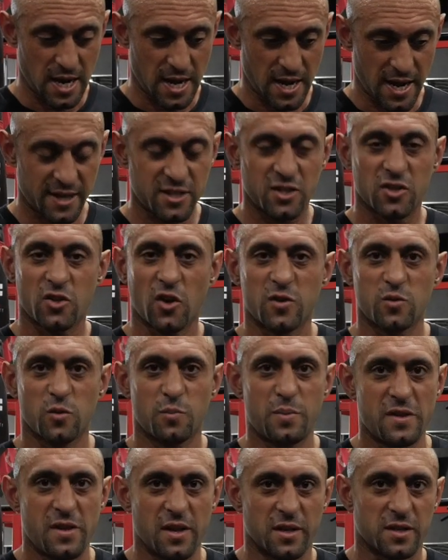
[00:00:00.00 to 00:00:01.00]
exercise would
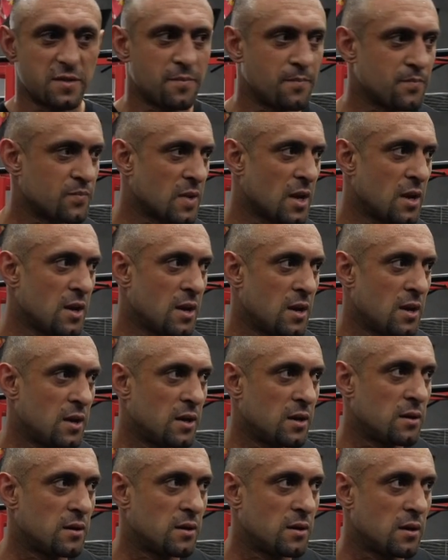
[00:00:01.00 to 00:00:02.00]
be this.
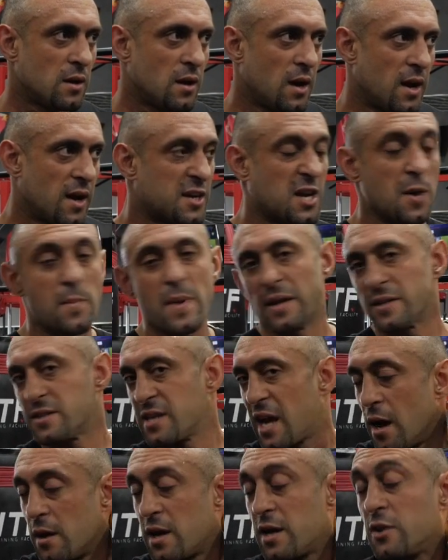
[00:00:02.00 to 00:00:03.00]
Commit.
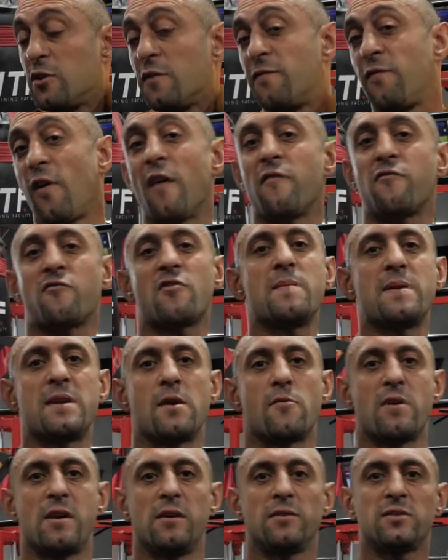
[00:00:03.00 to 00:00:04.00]
Say, I'm going to do 5 3-minute
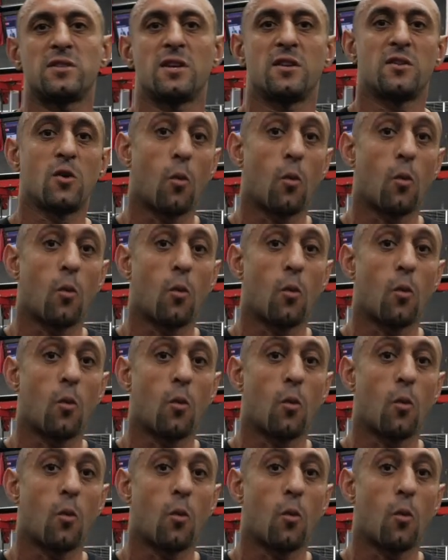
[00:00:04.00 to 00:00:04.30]
rounds. The